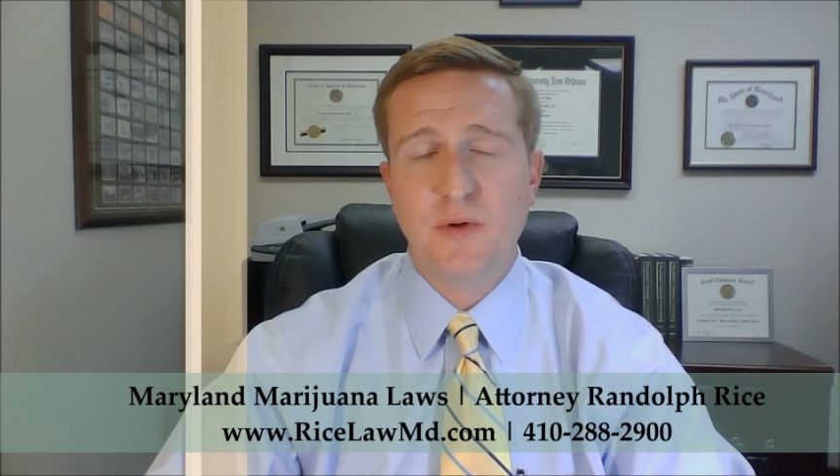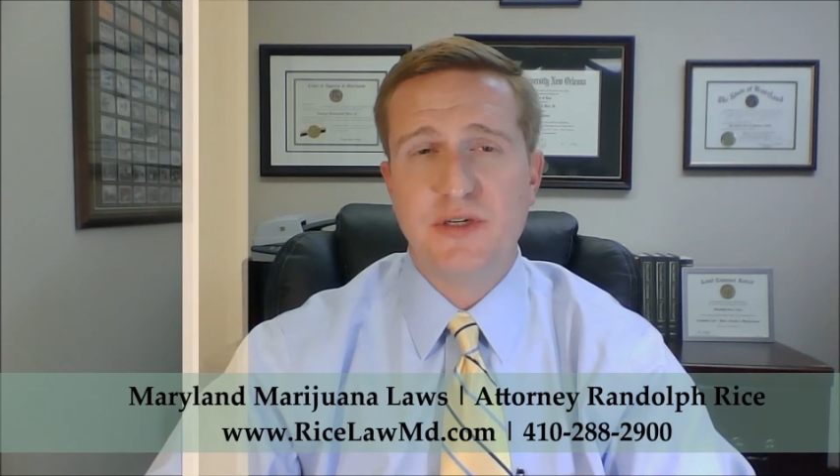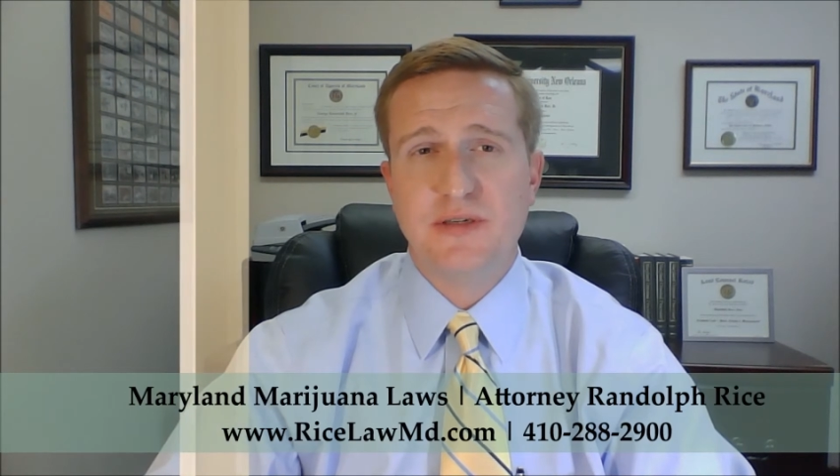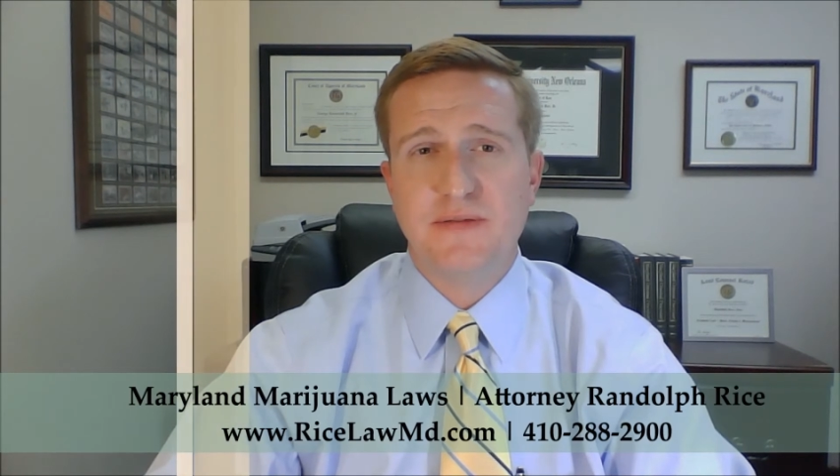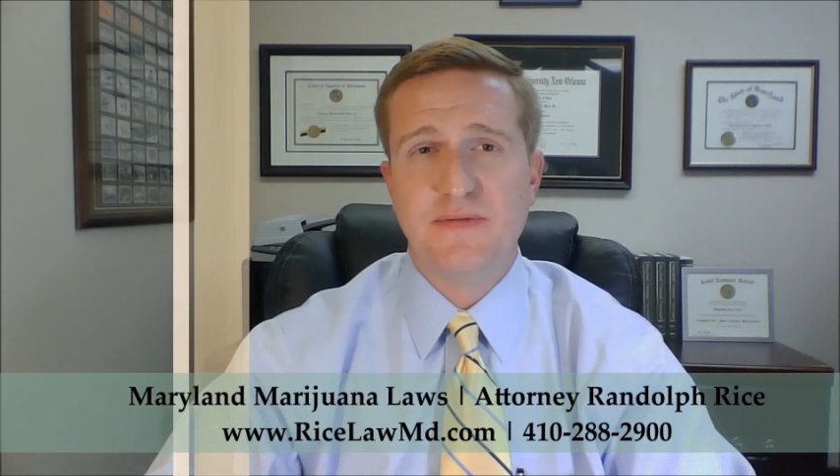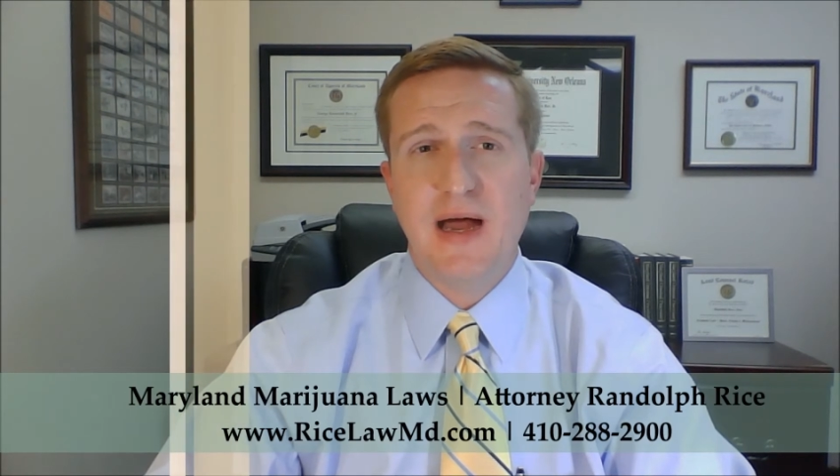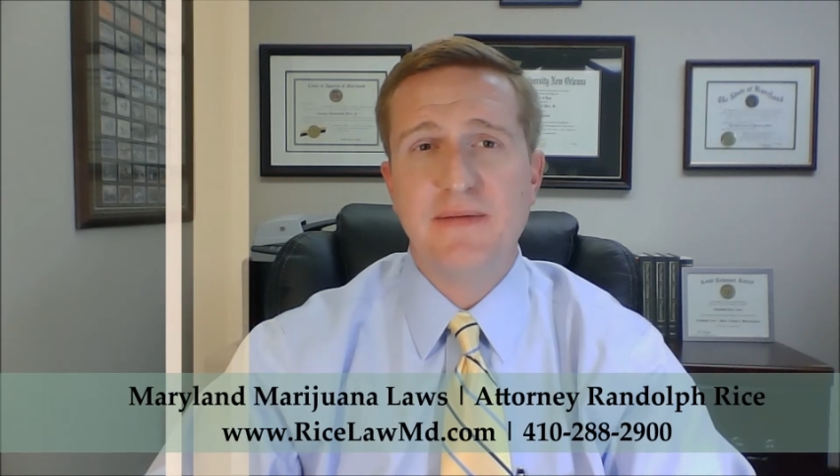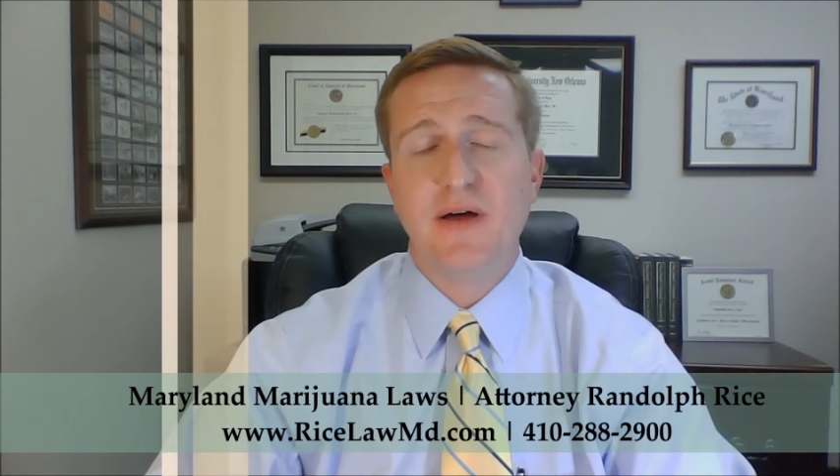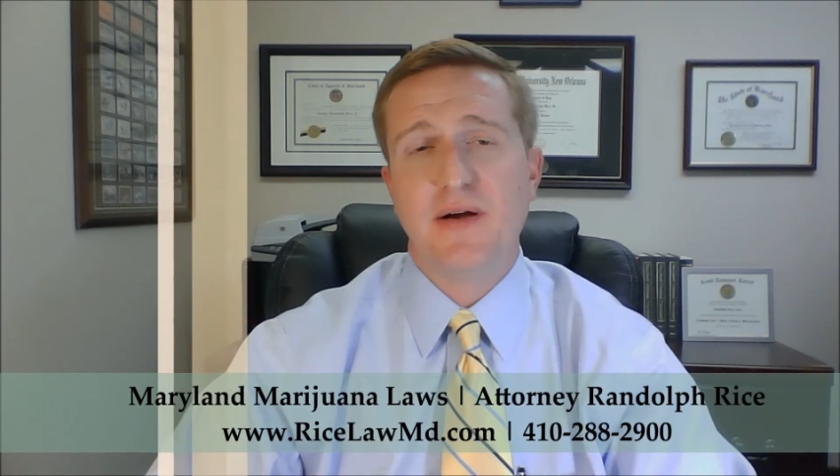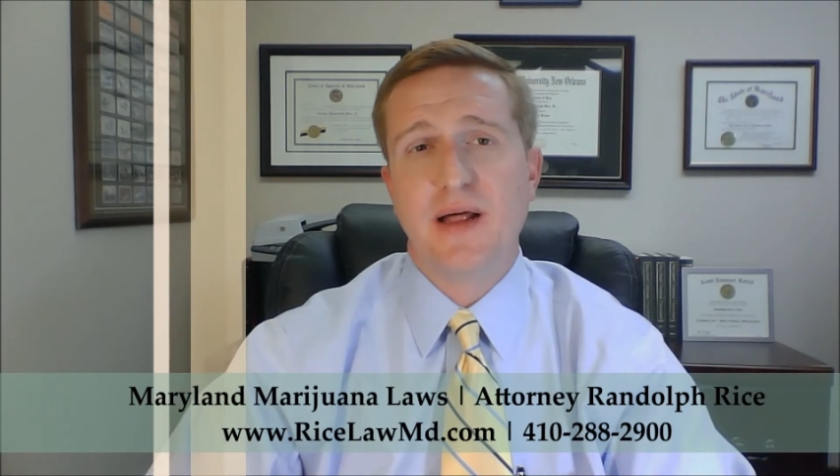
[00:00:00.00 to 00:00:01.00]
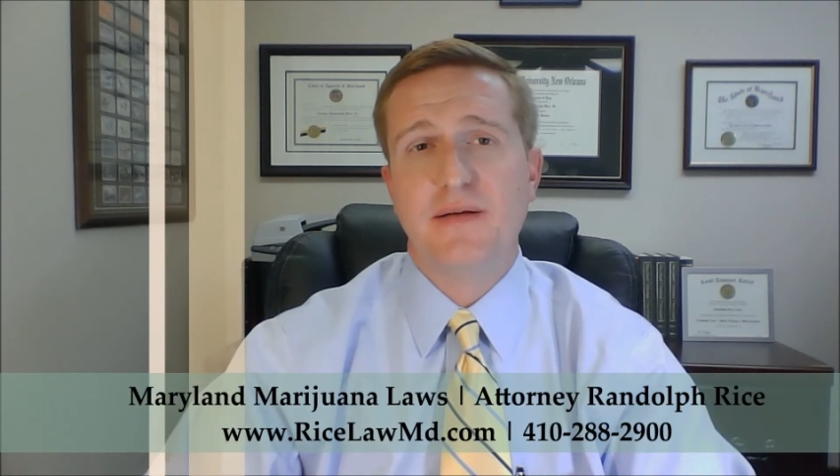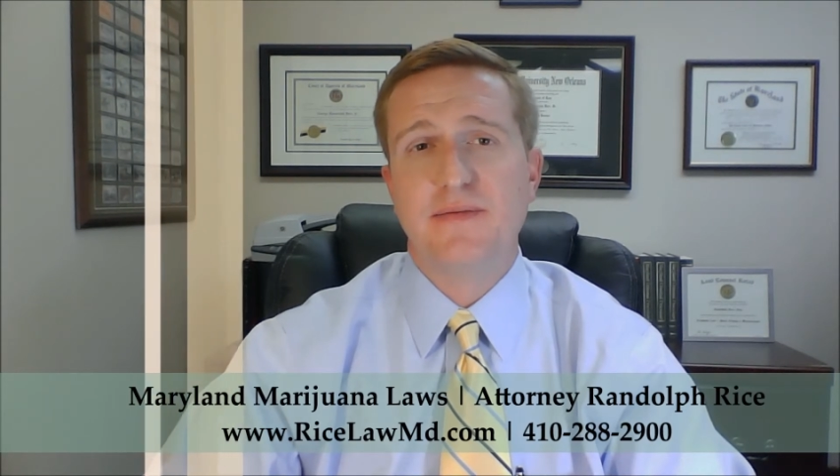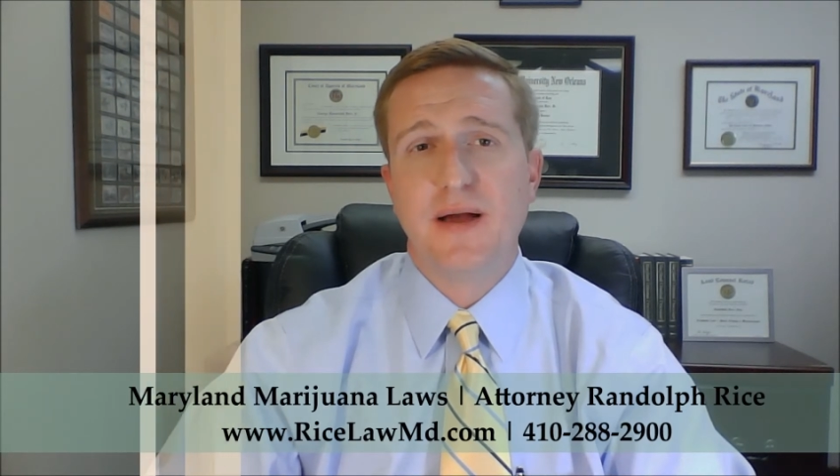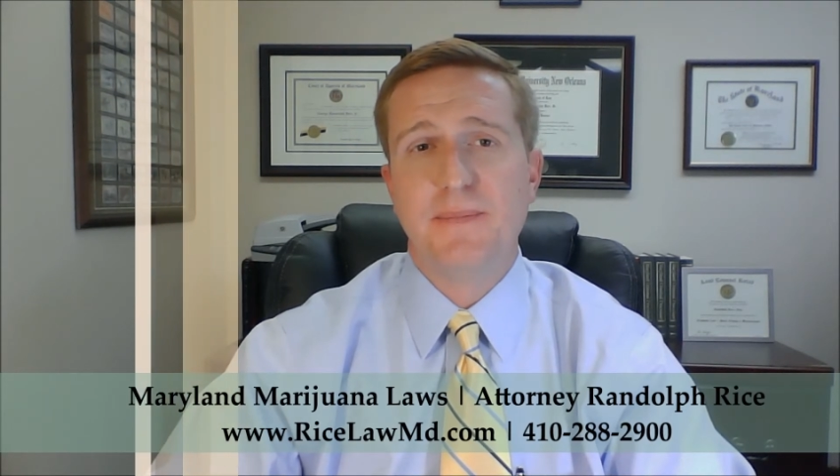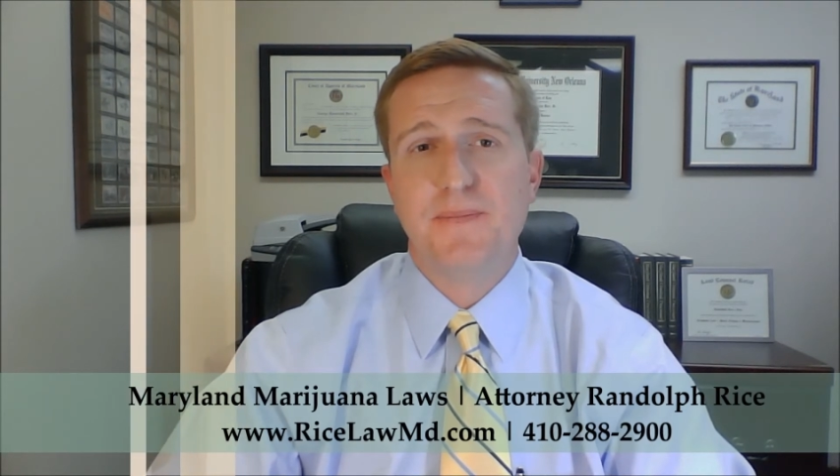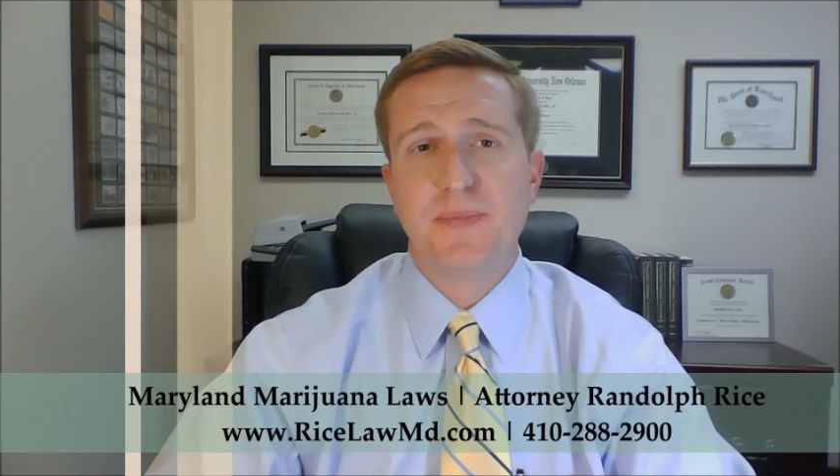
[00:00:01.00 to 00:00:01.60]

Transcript: which is a five hundred dollar fine.